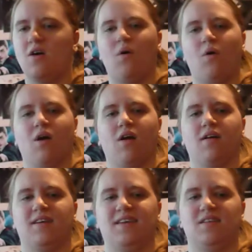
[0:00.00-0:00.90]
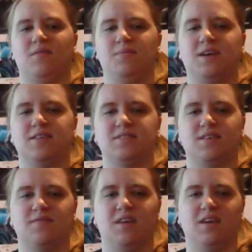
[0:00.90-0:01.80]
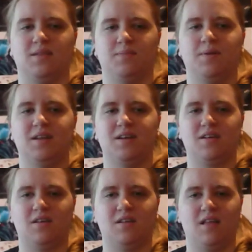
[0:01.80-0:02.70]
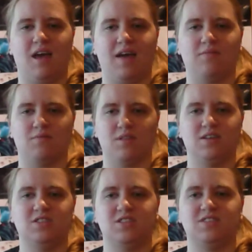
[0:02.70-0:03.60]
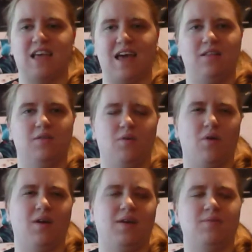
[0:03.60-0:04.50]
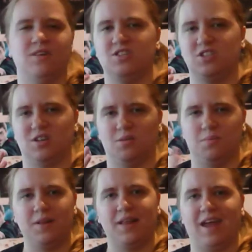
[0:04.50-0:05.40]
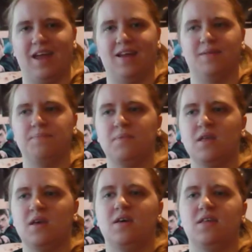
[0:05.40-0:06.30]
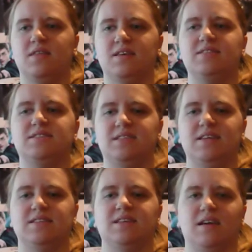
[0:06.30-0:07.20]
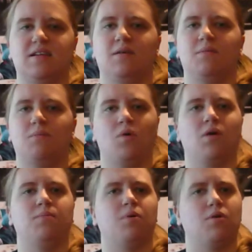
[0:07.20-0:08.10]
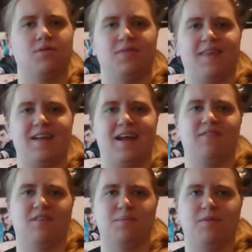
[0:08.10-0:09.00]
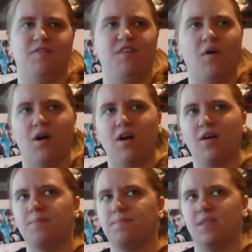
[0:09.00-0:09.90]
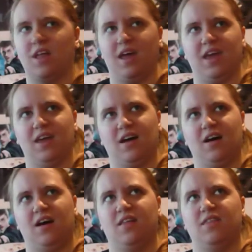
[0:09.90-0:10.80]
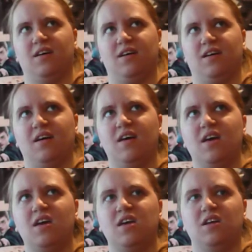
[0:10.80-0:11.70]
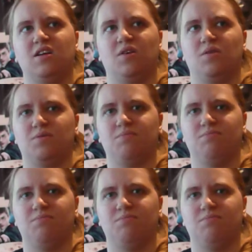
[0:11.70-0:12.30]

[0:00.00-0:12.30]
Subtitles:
or, you know, because of like the political and religious allegory, which, you know, played this season more important than ever before, like the, you know,